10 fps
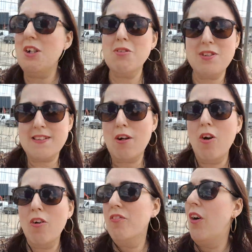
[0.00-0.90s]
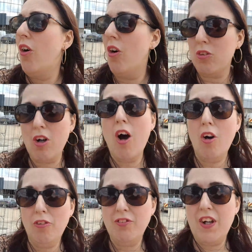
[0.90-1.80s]
new store for
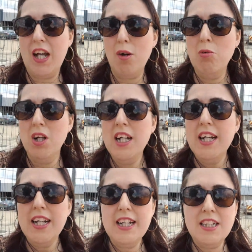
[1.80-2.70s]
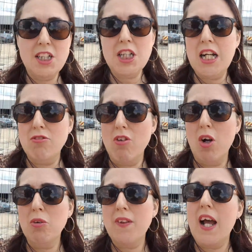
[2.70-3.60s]
Coalville in
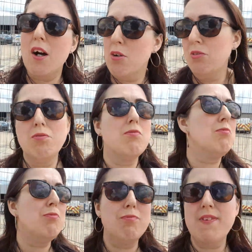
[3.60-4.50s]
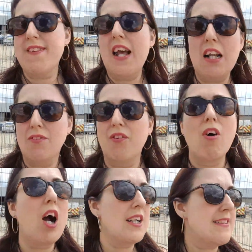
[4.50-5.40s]
general that'll sell a
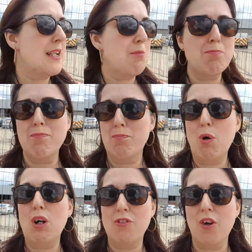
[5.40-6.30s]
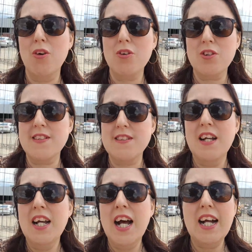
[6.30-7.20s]
variety of products
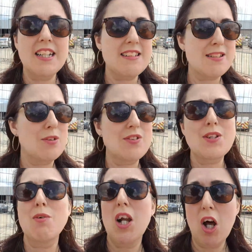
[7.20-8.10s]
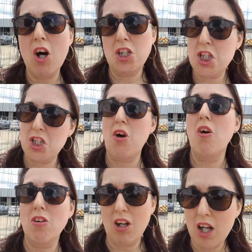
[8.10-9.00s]
and it's also a large
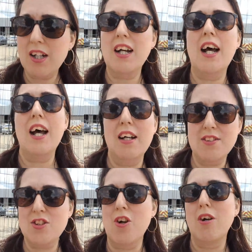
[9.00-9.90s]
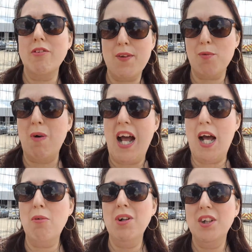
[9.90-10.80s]
store, uh, store as
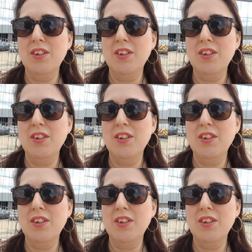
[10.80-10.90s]
well.